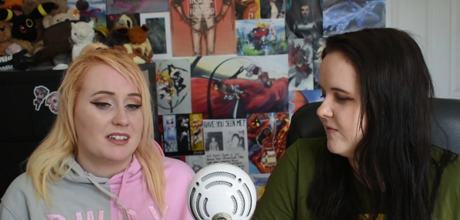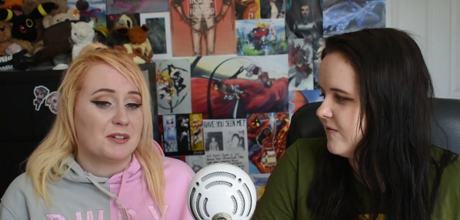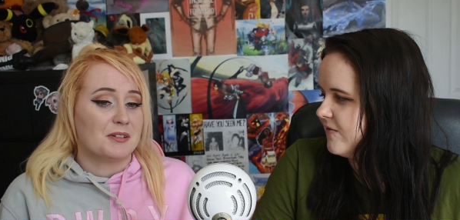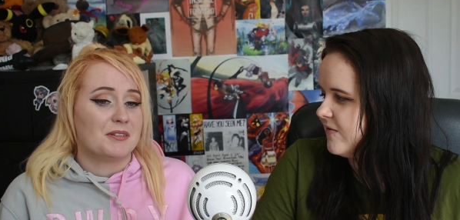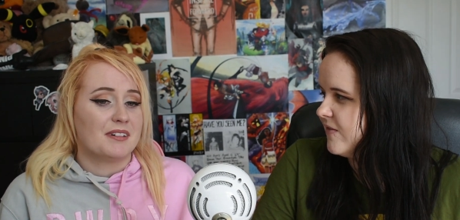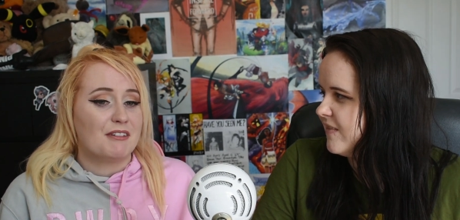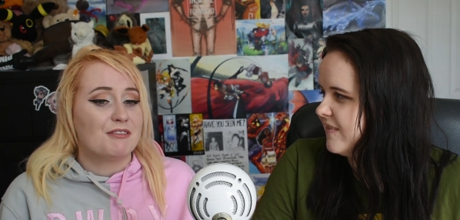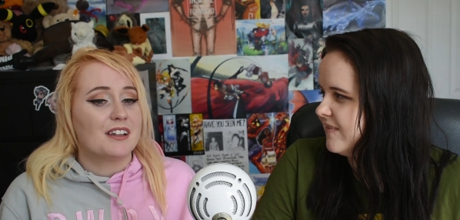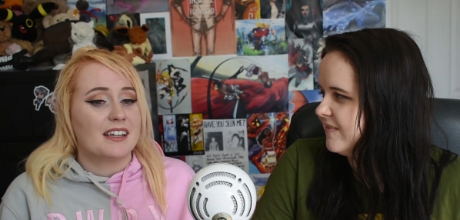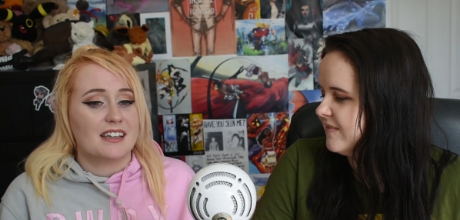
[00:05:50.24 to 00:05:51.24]
Speaker 1: I don't know. I
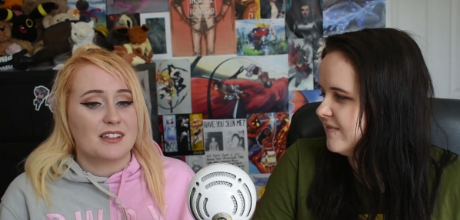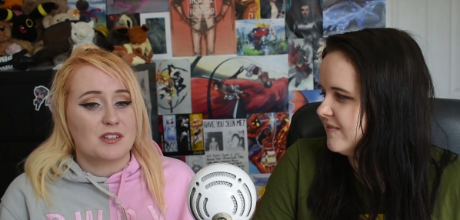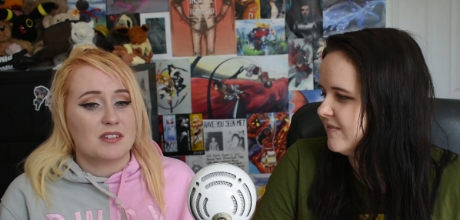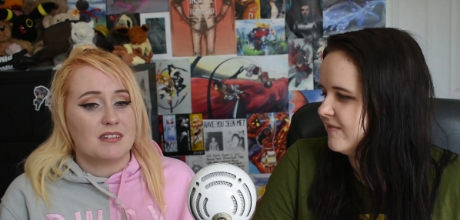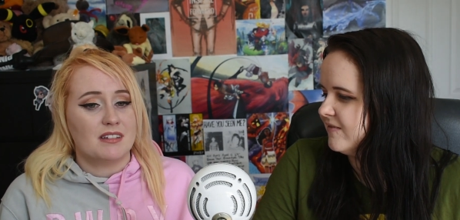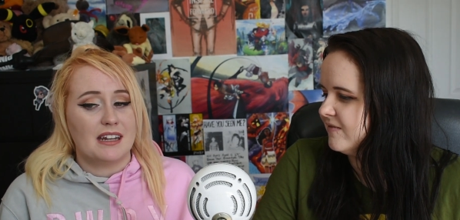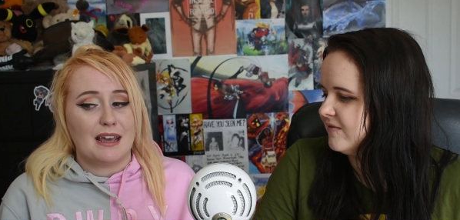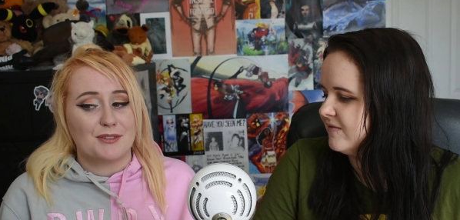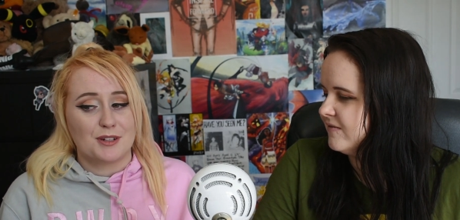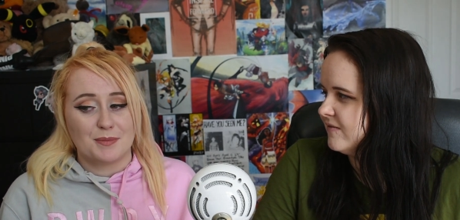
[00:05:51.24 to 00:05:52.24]
feel like it's
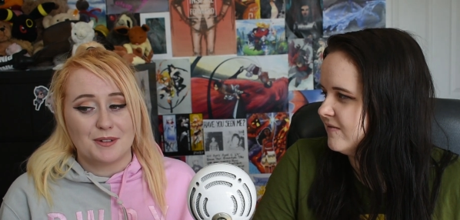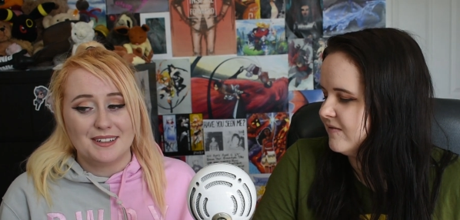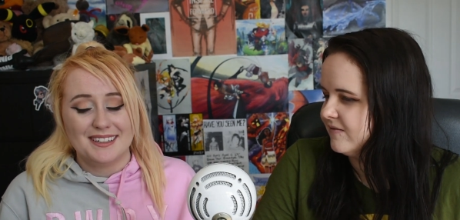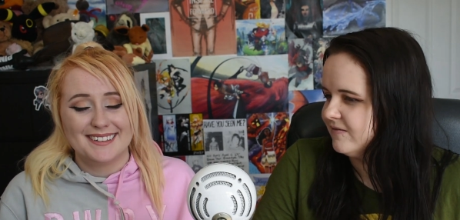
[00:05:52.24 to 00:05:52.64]
inevitable.